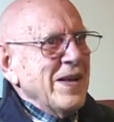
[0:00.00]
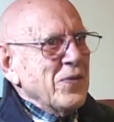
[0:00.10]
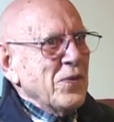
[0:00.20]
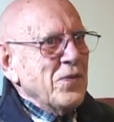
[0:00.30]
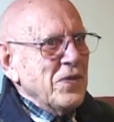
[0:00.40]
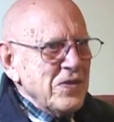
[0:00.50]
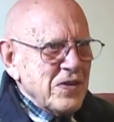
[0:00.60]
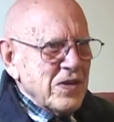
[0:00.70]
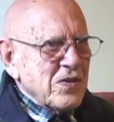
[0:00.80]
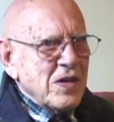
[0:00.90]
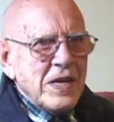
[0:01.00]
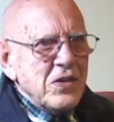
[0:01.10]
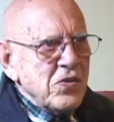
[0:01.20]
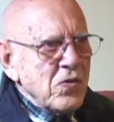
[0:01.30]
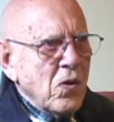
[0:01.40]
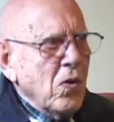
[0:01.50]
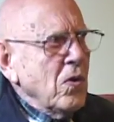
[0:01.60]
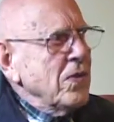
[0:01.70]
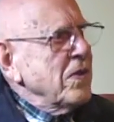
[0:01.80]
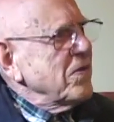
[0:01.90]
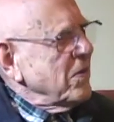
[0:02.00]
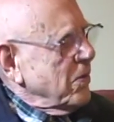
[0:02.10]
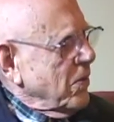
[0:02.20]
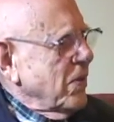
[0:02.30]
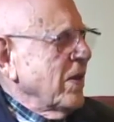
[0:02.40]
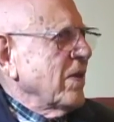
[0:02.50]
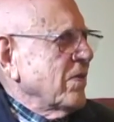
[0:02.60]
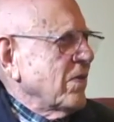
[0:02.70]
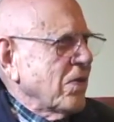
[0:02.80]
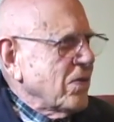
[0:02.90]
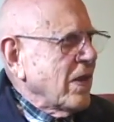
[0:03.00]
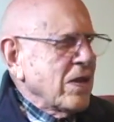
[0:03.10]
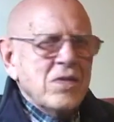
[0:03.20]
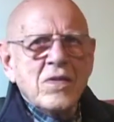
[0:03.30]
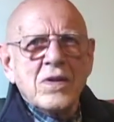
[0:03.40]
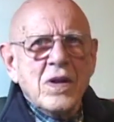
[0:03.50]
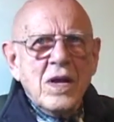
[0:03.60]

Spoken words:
the physics leads you to all these other things, the things that